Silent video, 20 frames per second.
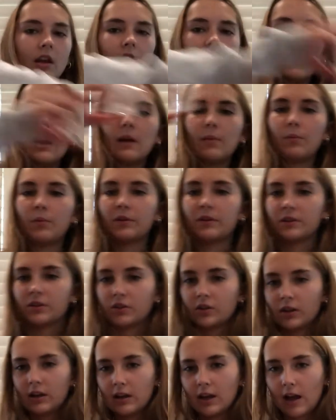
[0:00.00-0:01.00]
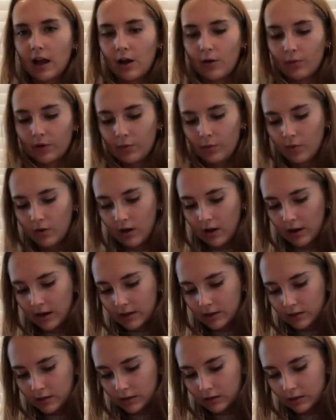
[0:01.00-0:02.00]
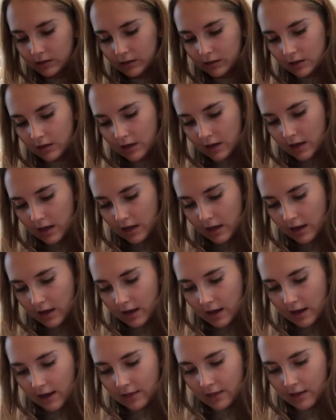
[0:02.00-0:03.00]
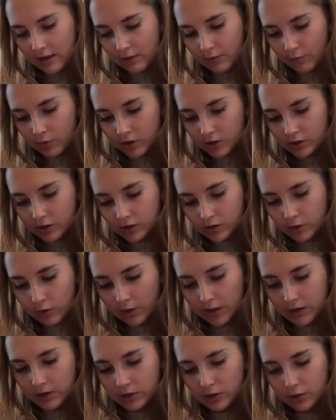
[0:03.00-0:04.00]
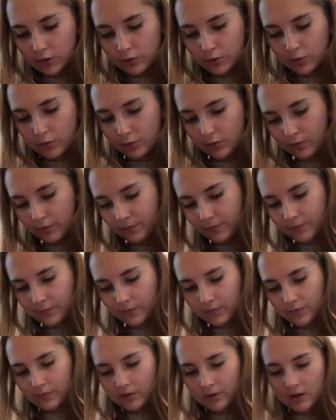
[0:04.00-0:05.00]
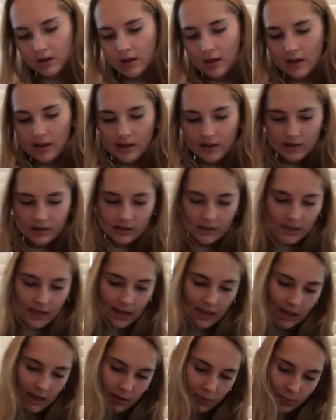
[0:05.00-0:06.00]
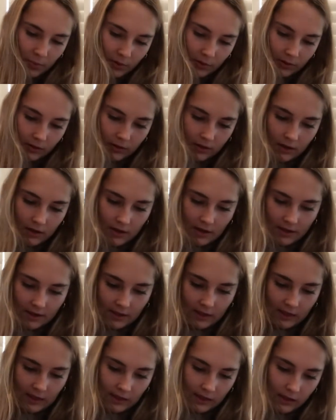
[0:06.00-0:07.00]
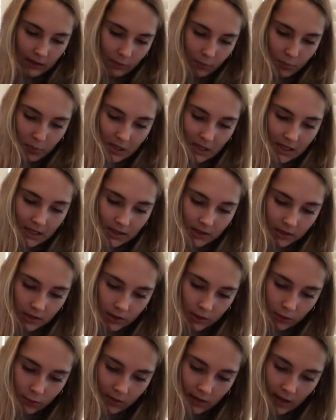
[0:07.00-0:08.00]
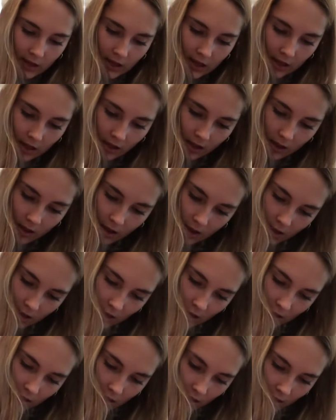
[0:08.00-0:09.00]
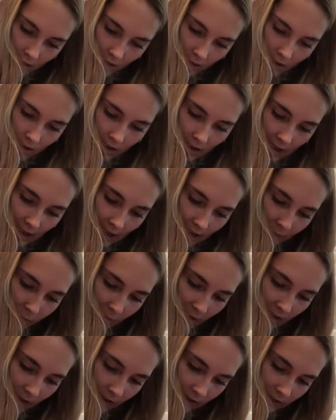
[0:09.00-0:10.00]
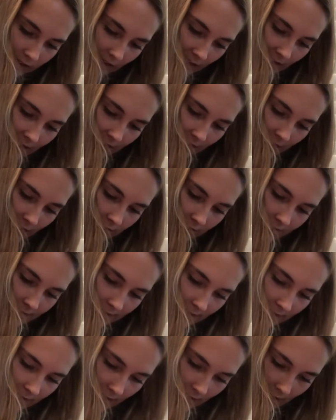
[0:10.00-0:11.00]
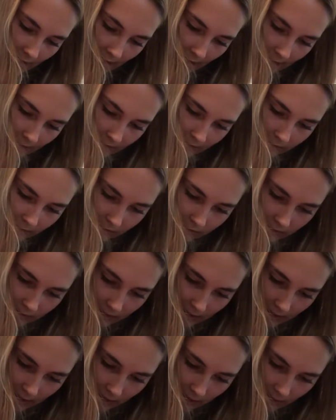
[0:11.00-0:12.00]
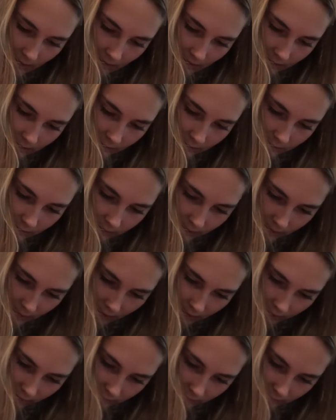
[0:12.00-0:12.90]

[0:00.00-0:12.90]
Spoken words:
and position it how we want. And then we're just going to tape the beak to the headband and the eyes to the headband. So